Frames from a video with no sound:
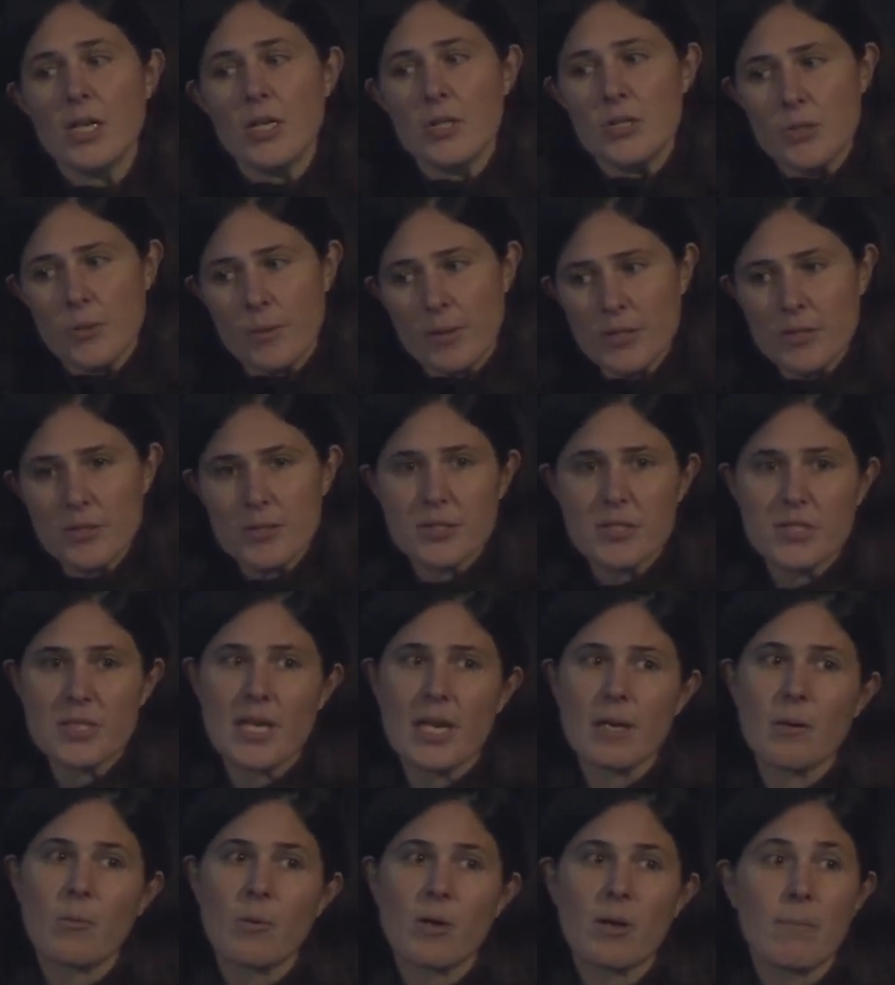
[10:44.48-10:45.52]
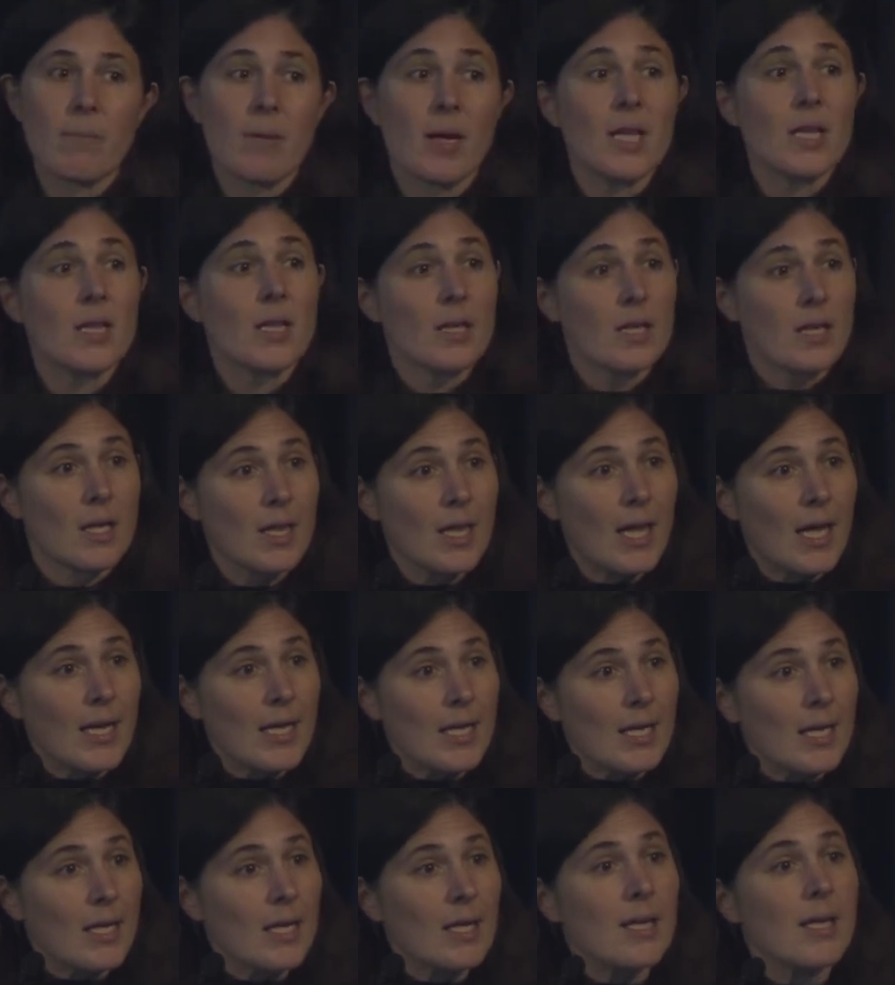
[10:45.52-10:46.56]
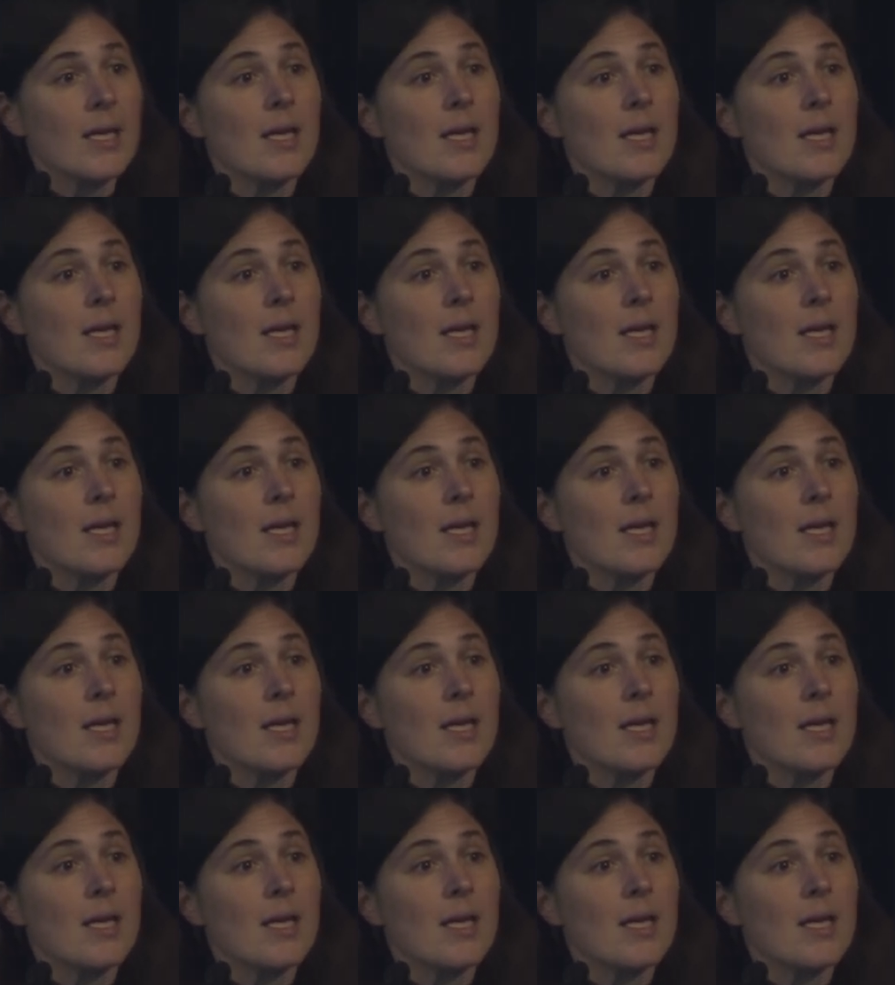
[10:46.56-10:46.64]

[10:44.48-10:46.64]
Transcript: to understand what it might look like,